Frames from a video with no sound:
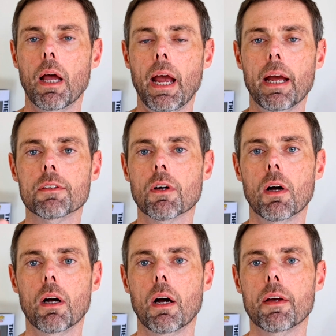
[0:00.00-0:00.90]
And
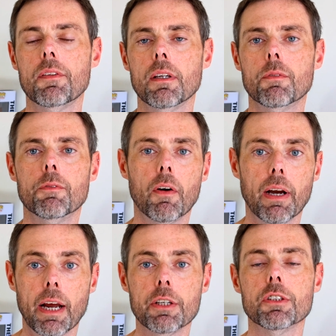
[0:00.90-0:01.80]
I think
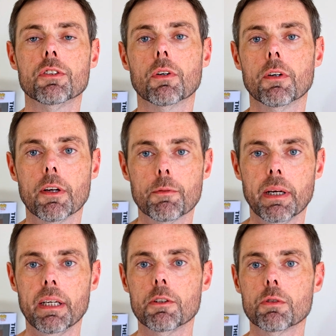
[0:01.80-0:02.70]
variations on it have
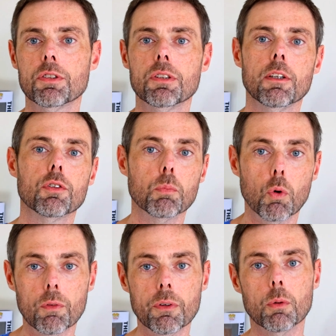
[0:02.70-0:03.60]
been interesting.
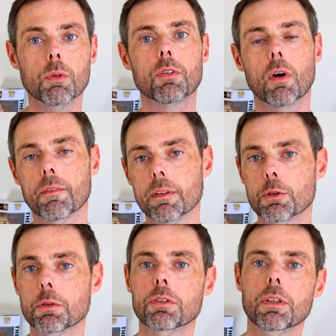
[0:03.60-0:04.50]
Smallville was kind of
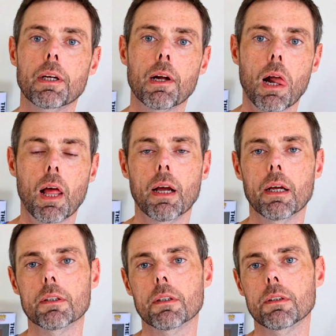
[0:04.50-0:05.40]
interesting,
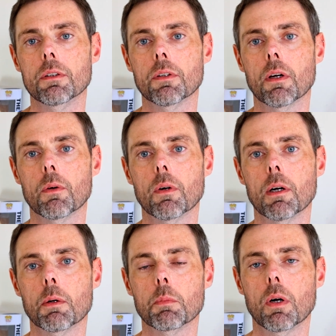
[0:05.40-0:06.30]
and
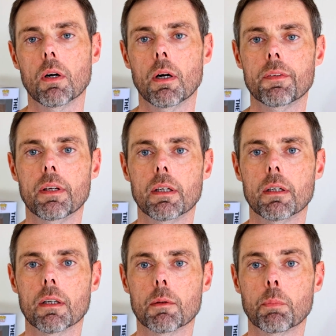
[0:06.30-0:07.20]
I
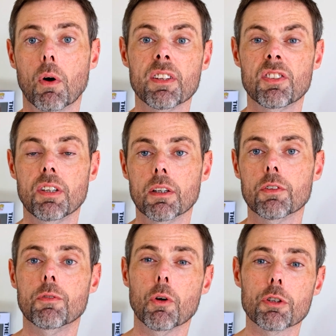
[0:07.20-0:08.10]
think Bryan
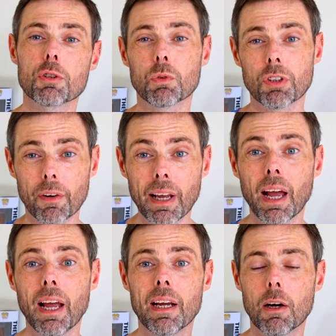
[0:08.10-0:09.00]
Singer's version was
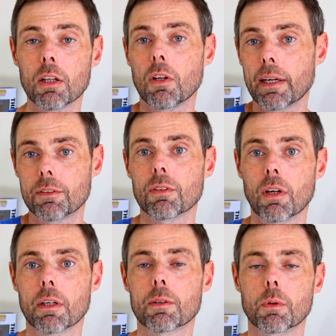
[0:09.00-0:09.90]
okay. I liked
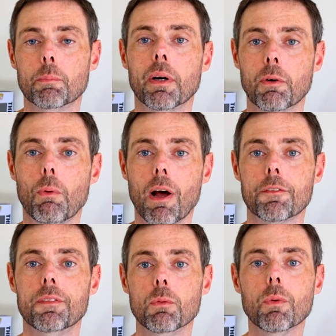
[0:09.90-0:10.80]
what Brendan
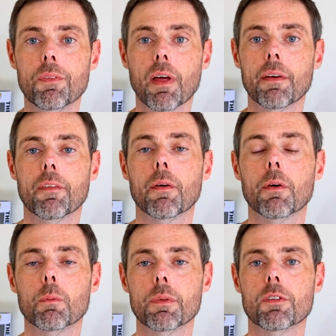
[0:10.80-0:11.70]
Ralph did with that
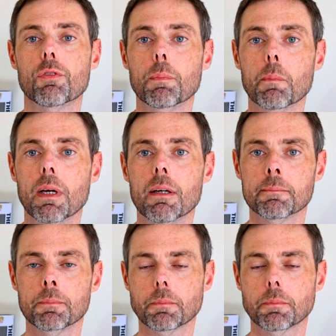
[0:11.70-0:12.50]
though, with Superman.